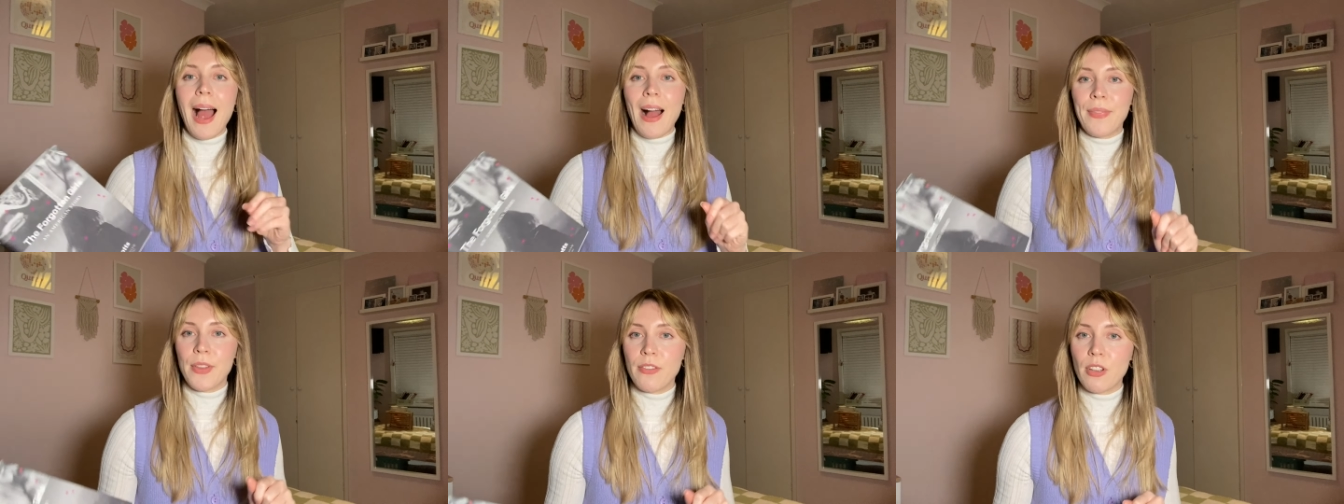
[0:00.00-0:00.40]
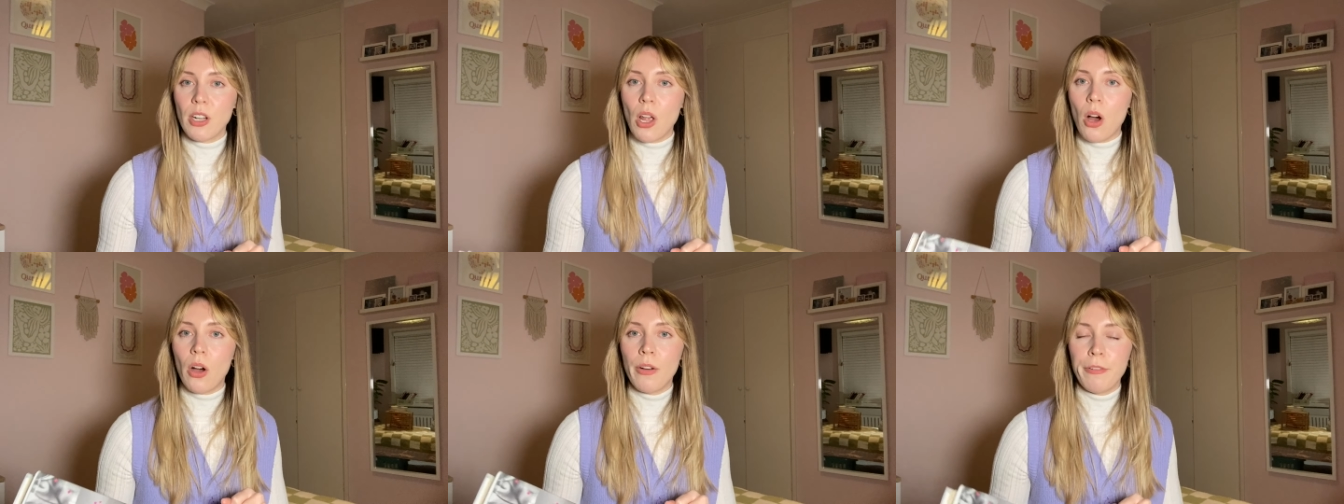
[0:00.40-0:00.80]
and there's a
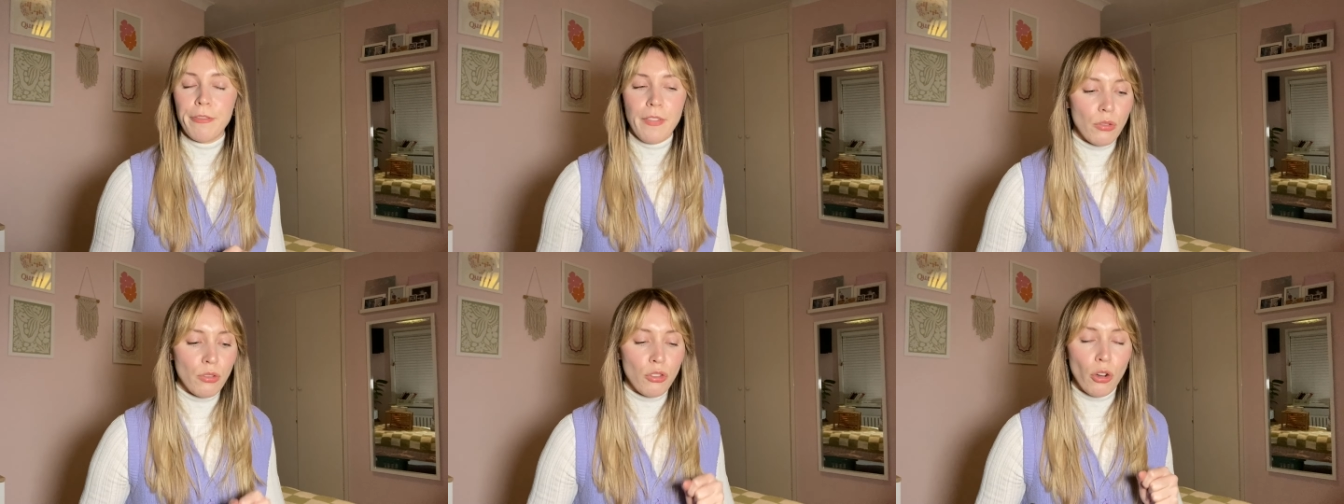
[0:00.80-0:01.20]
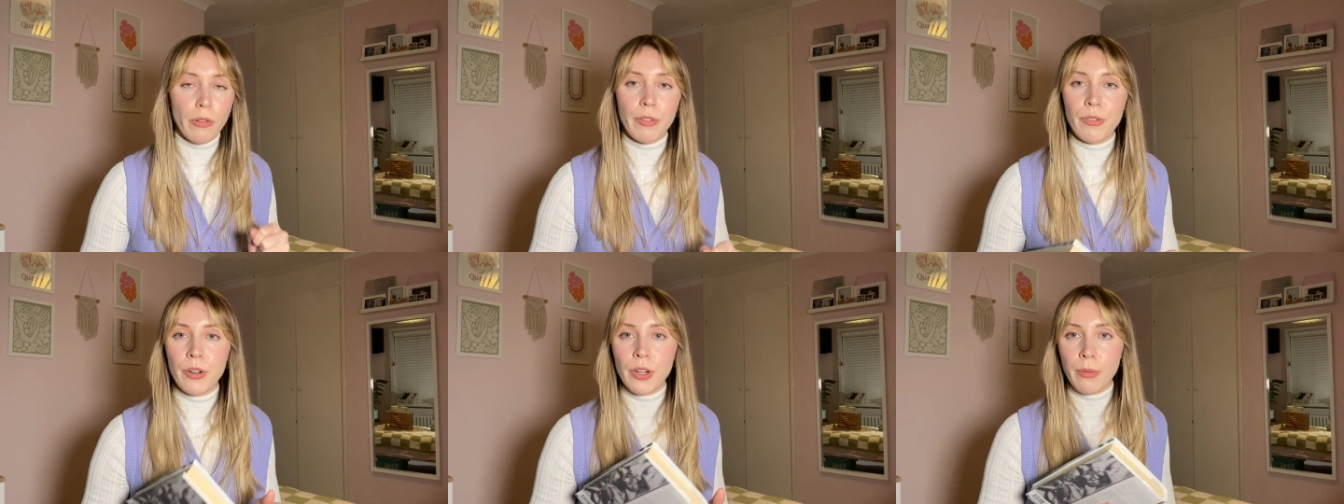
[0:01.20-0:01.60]
lot of
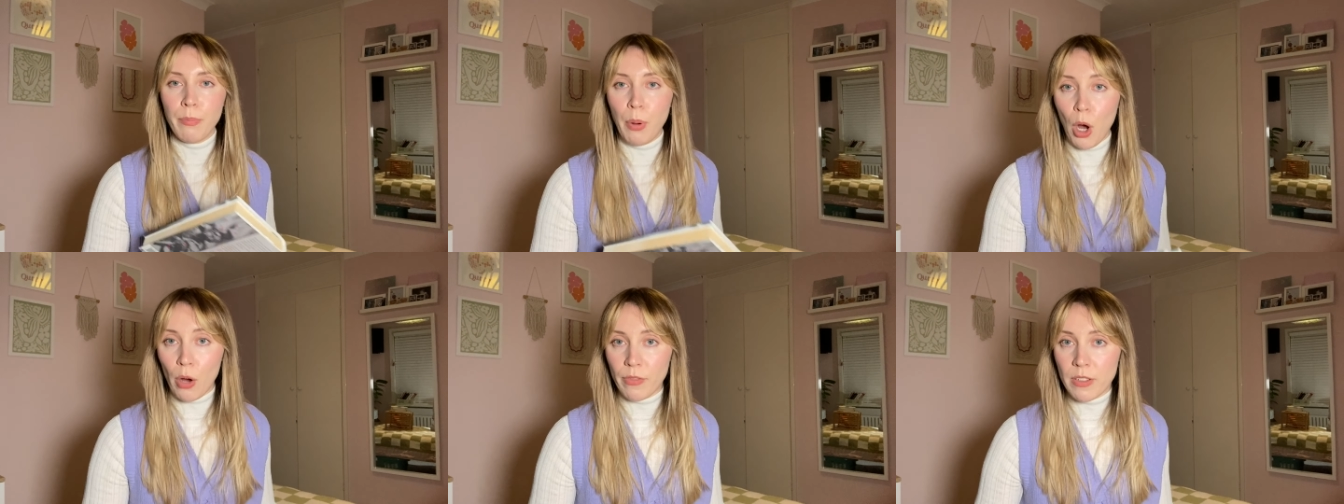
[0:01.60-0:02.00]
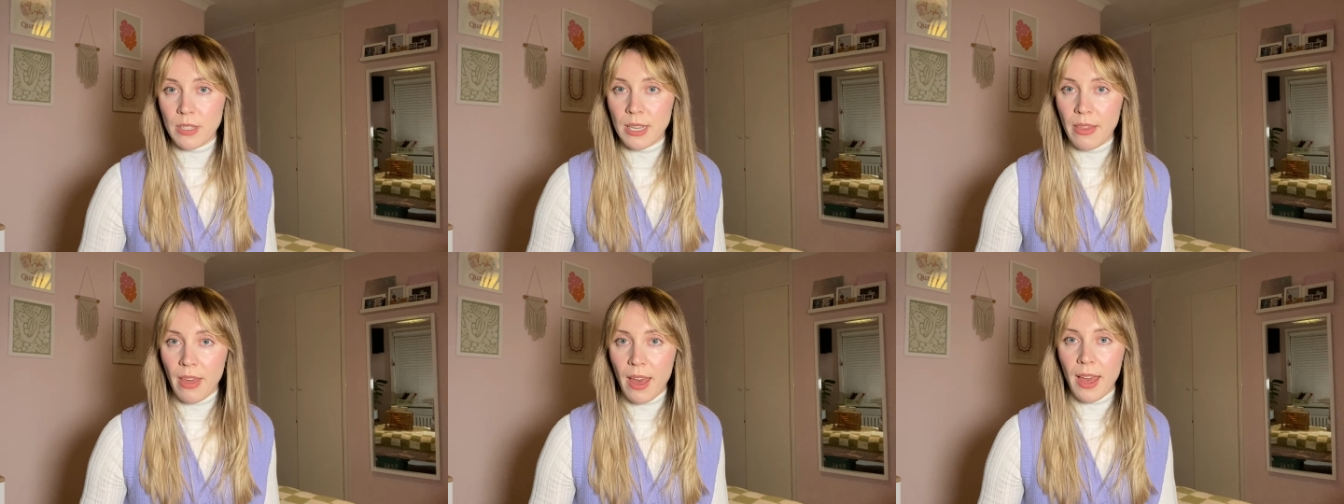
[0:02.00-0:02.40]
suffering and
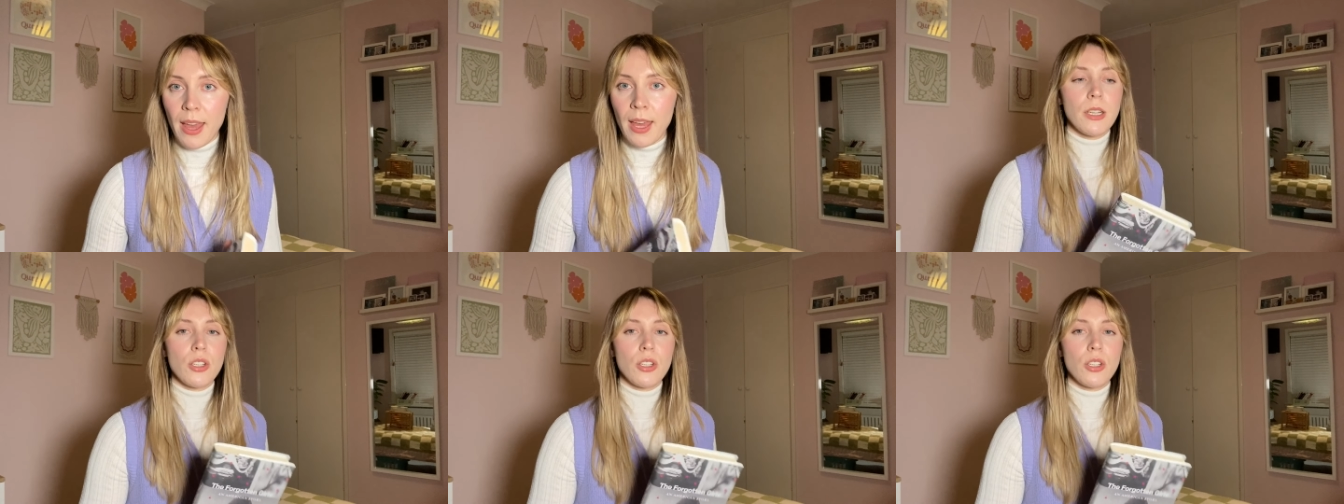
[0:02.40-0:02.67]
poverty there.